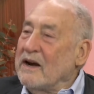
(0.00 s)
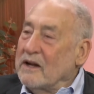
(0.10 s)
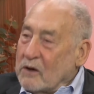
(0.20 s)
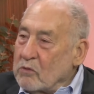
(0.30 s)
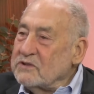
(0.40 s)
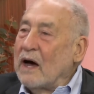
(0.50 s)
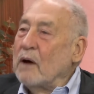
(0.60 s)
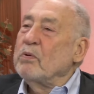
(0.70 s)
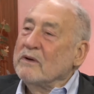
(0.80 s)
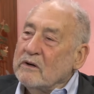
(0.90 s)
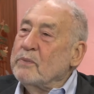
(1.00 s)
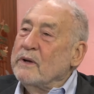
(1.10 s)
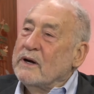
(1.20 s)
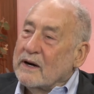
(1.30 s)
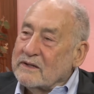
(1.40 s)
And it goes up a little
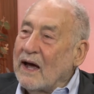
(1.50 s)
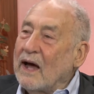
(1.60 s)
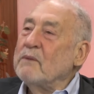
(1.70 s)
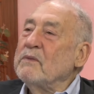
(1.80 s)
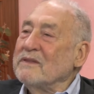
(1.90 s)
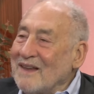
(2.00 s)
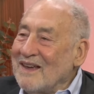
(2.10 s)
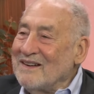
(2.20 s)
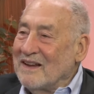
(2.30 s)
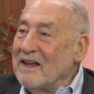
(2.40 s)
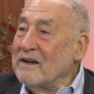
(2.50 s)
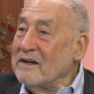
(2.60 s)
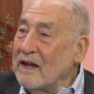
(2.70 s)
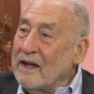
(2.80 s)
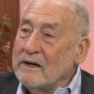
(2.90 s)
bit at a time, and
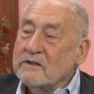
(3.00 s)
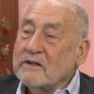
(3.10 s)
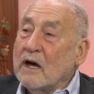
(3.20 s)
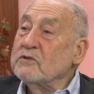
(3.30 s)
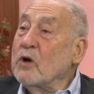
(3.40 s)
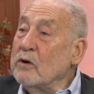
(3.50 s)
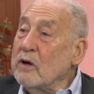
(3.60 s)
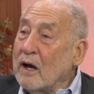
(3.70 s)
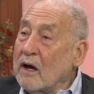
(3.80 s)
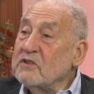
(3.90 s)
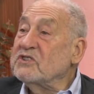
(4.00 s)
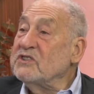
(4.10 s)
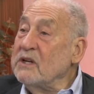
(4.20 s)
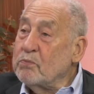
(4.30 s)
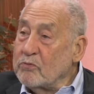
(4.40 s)
it does
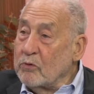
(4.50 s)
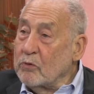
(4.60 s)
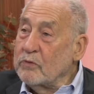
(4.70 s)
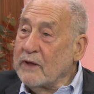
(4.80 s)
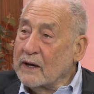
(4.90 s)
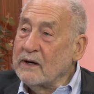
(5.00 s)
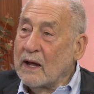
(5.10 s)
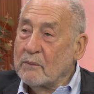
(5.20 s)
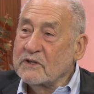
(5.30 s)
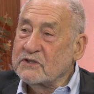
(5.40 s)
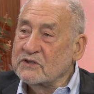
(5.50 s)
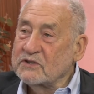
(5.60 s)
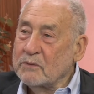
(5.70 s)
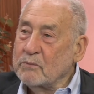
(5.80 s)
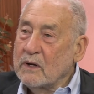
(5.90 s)
seep through the economic
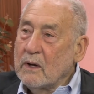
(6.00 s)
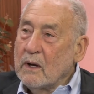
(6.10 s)
system.